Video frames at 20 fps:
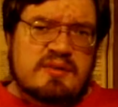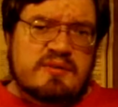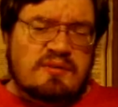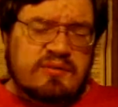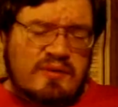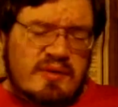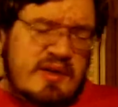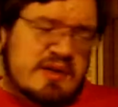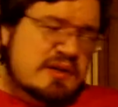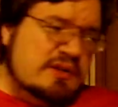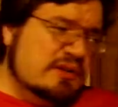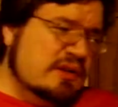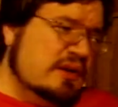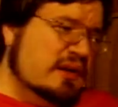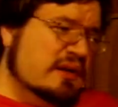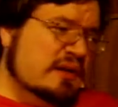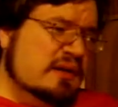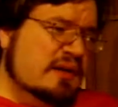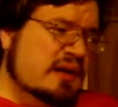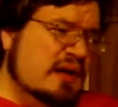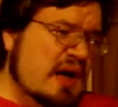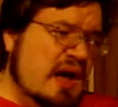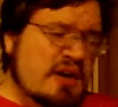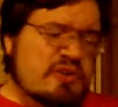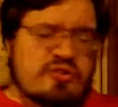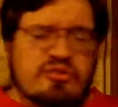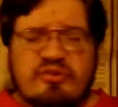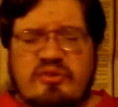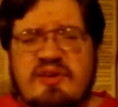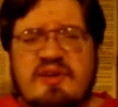and
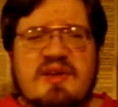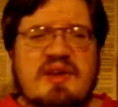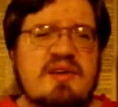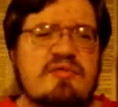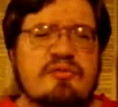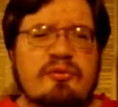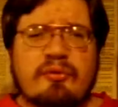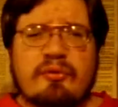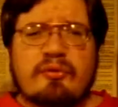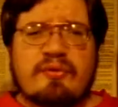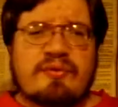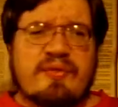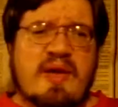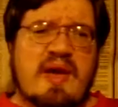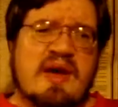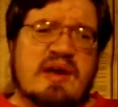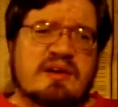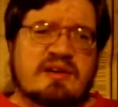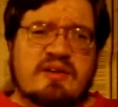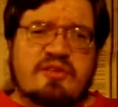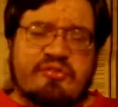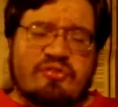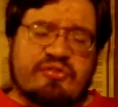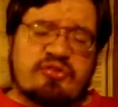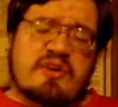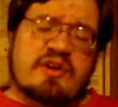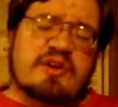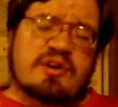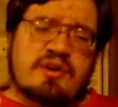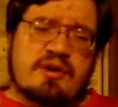actually, even all of that is
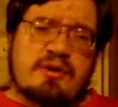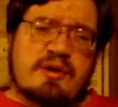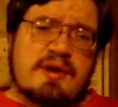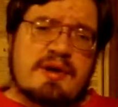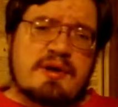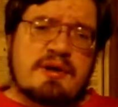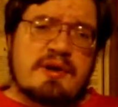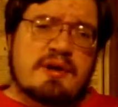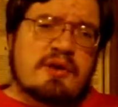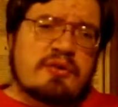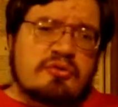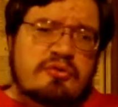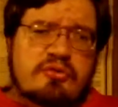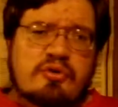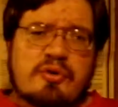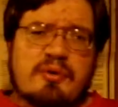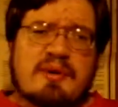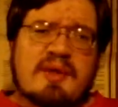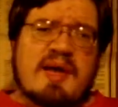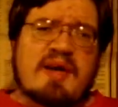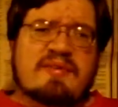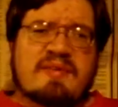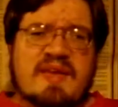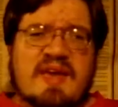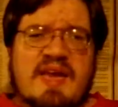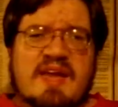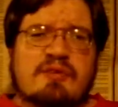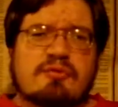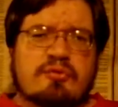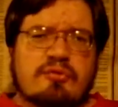secondary to knowing how the
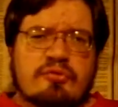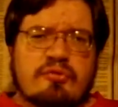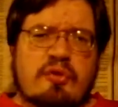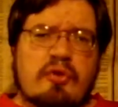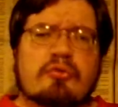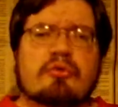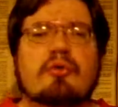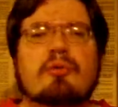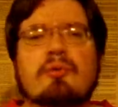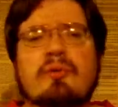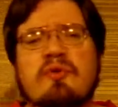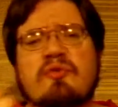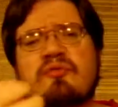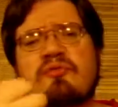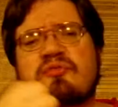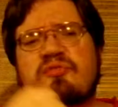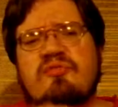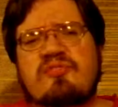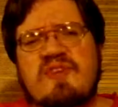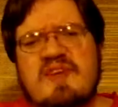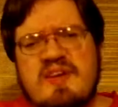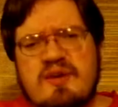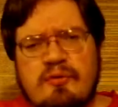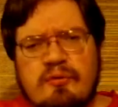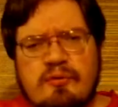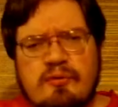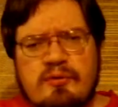end result will feel